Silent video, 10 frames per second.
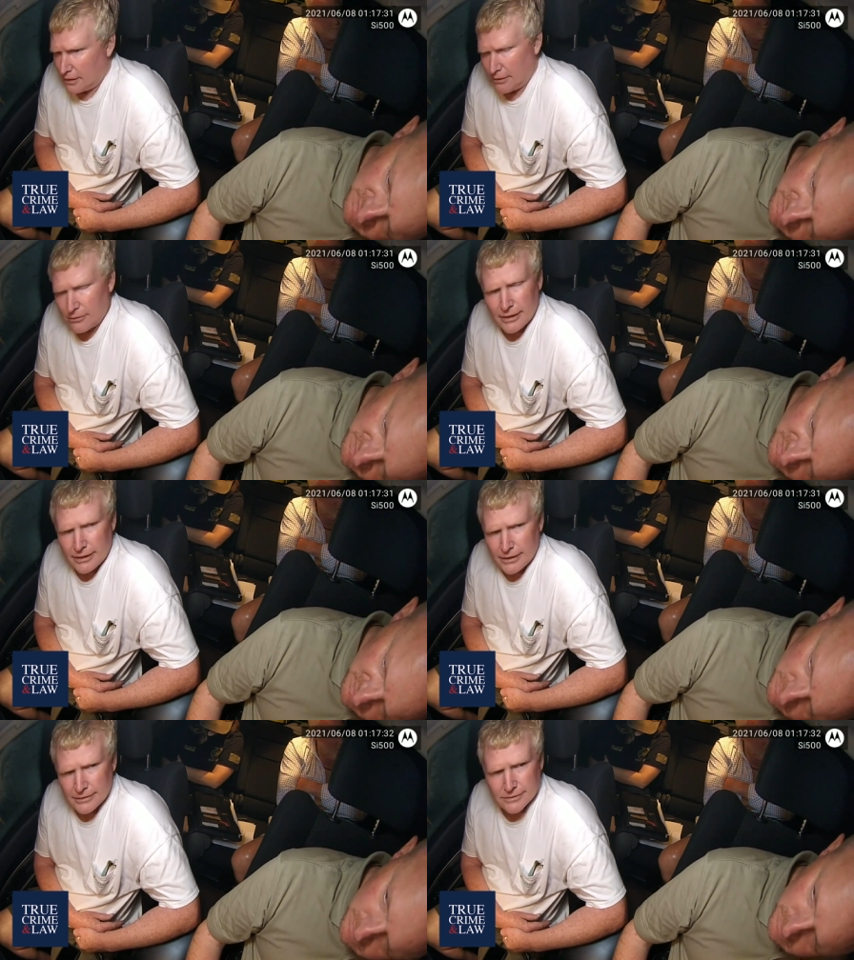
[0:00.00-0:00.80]
All
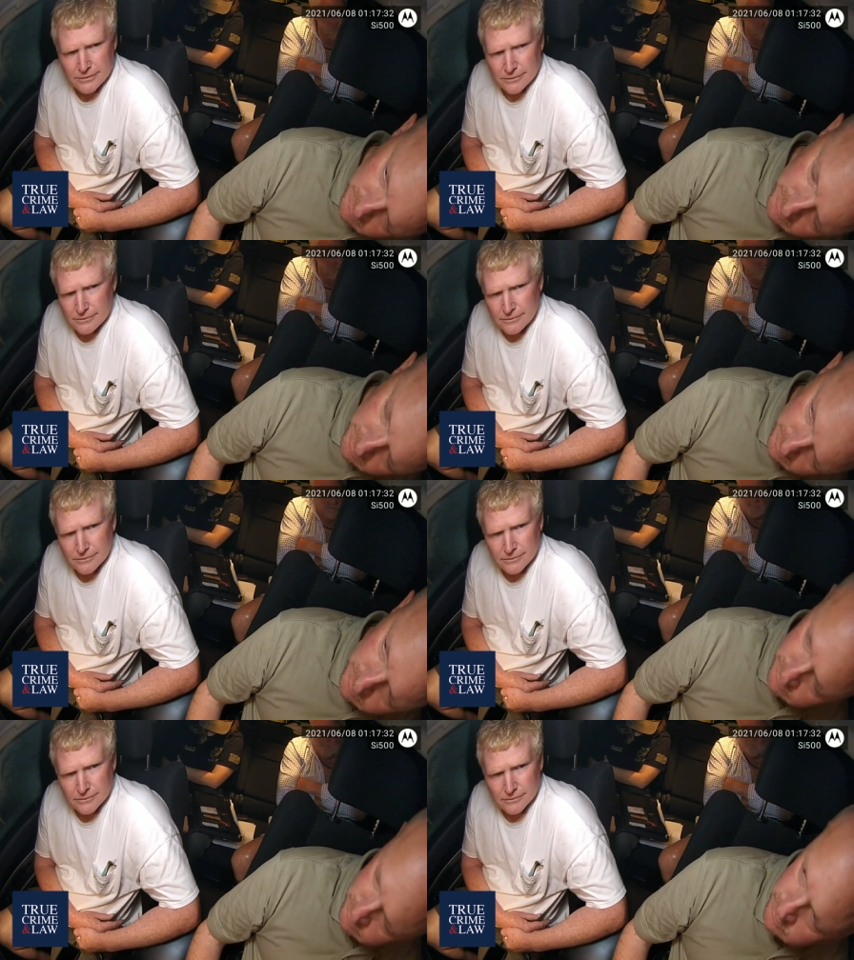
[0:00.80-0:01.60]
kinds. Yeah.
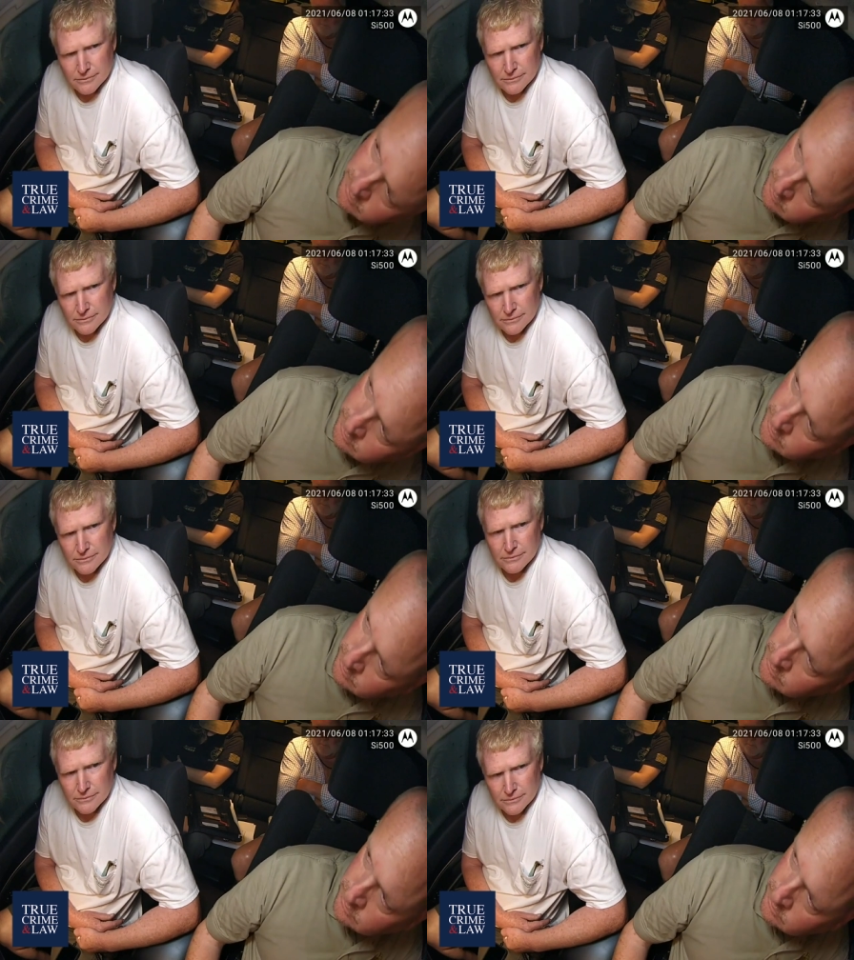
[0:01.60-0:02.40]

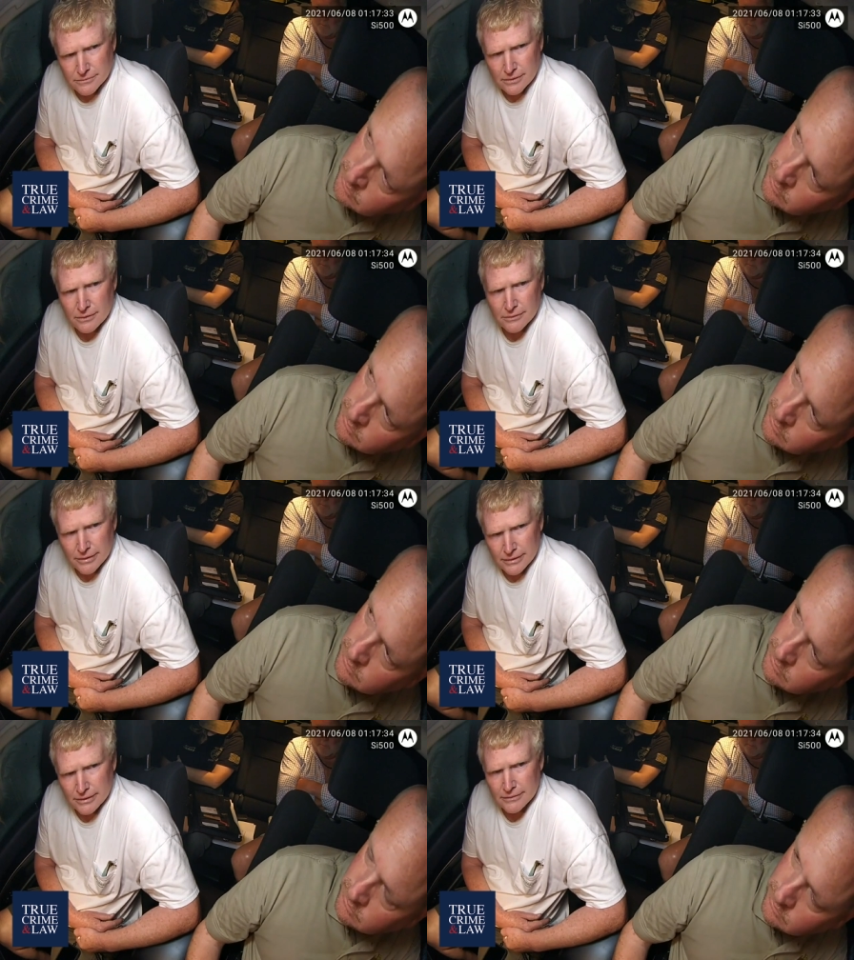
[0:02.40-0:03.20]
All
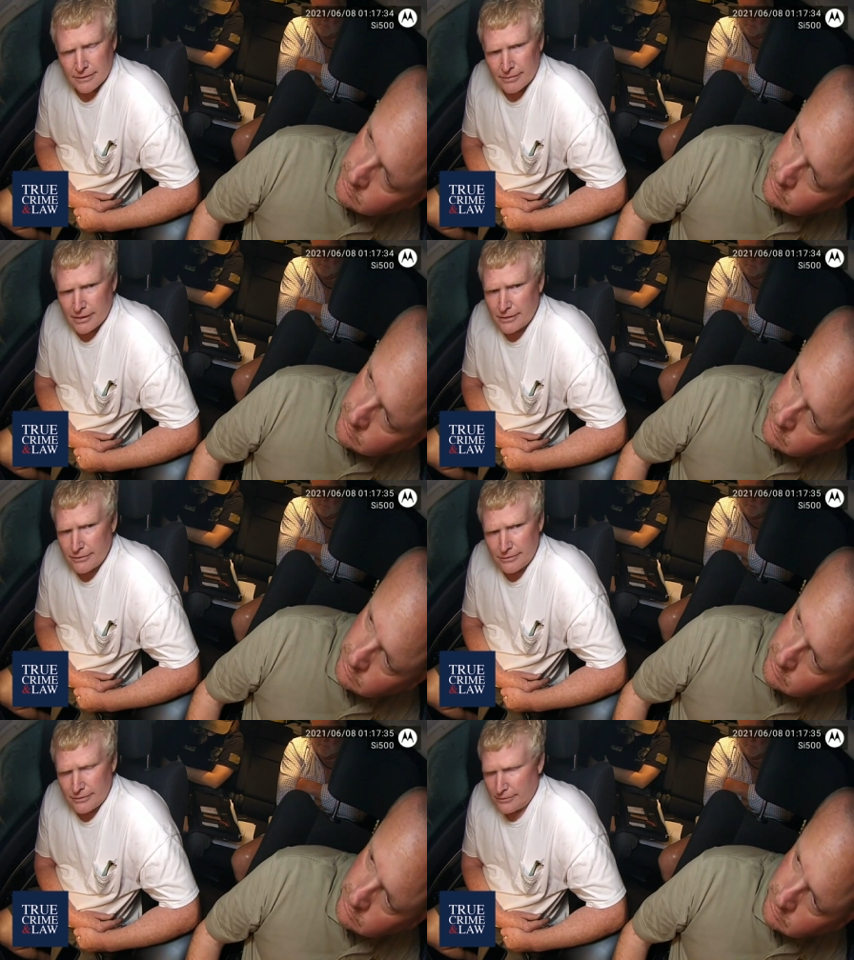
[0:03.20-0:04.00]
kinds. I
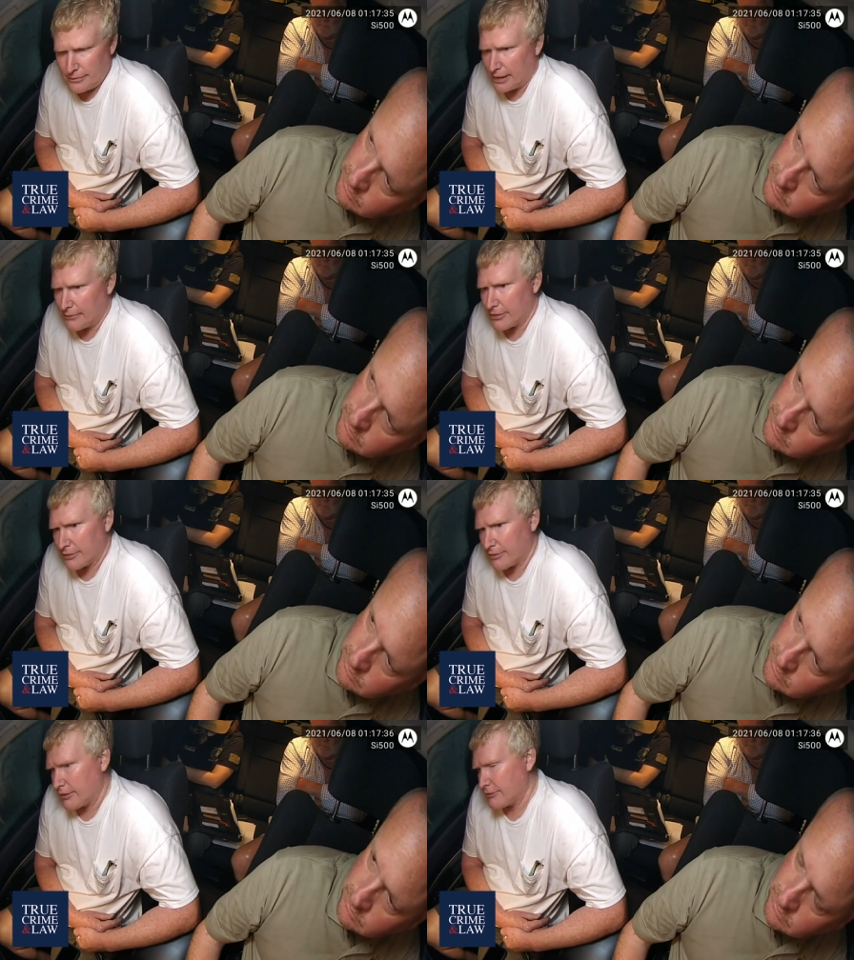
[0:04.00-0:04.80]
mean, you name it
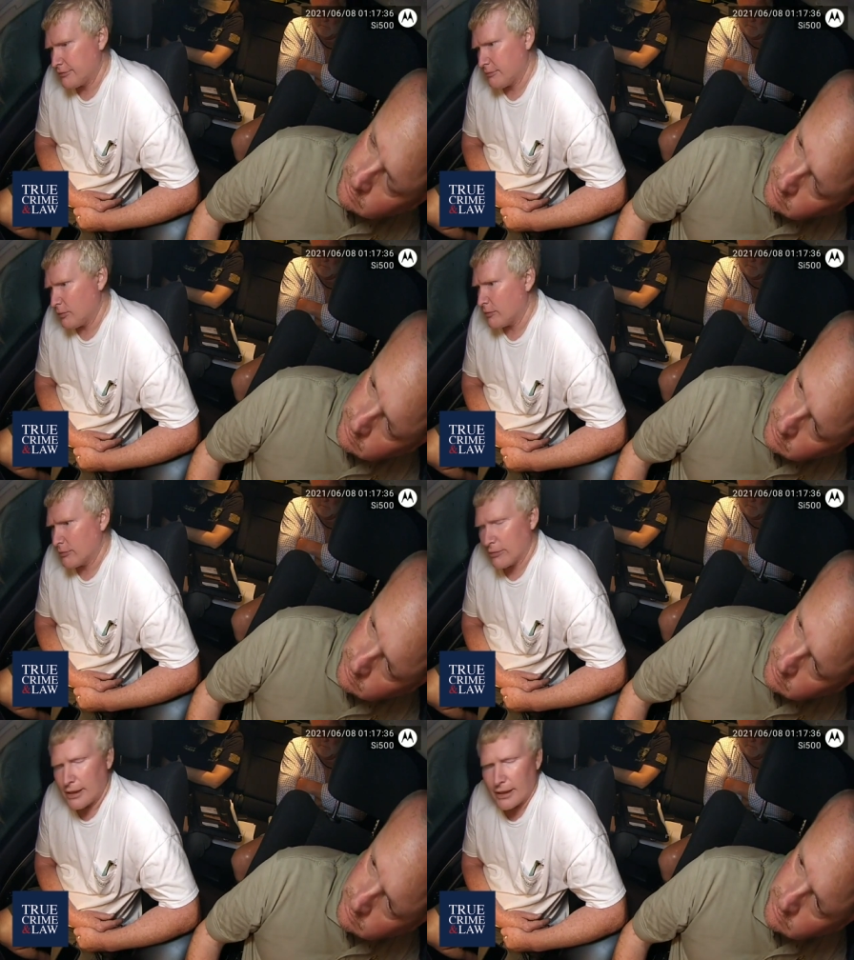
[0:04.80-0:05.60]
across the
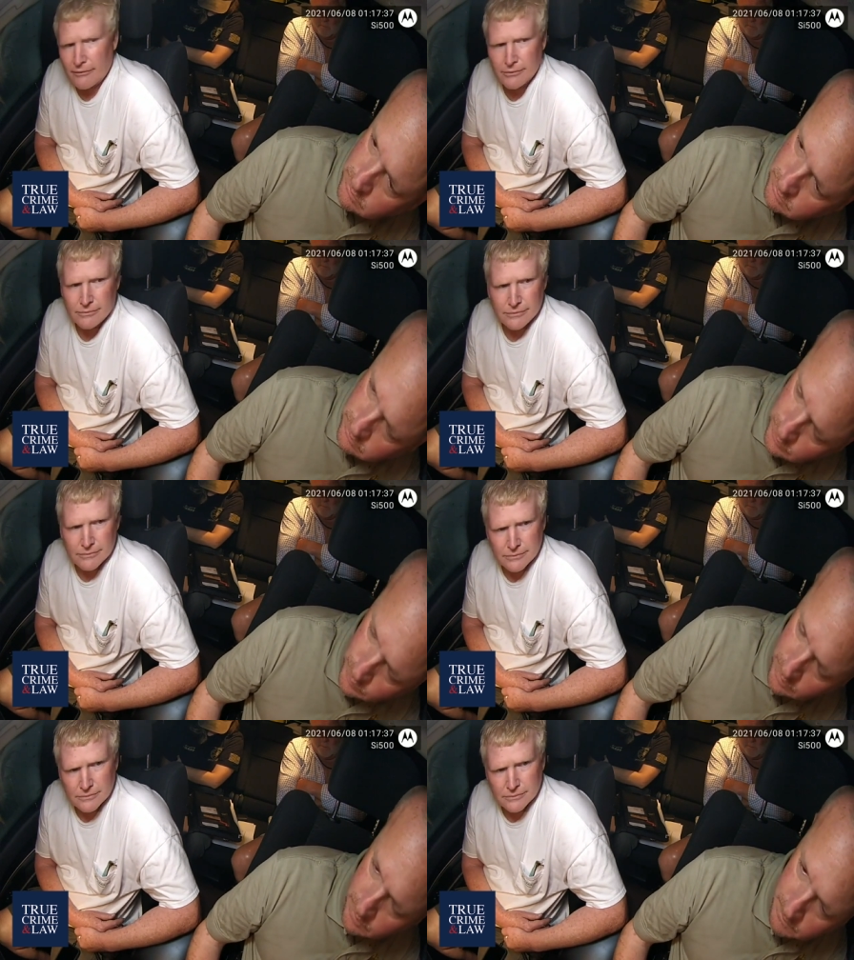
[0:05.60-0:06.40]
board, we have them.
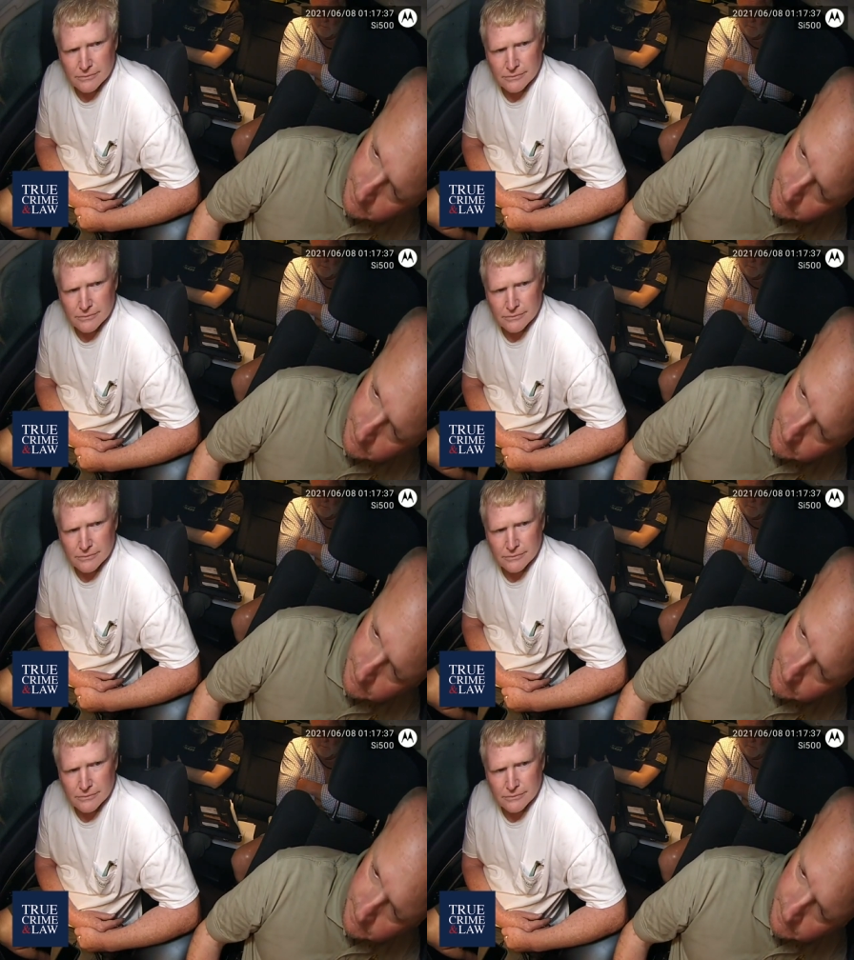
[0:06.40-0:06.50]
Okay.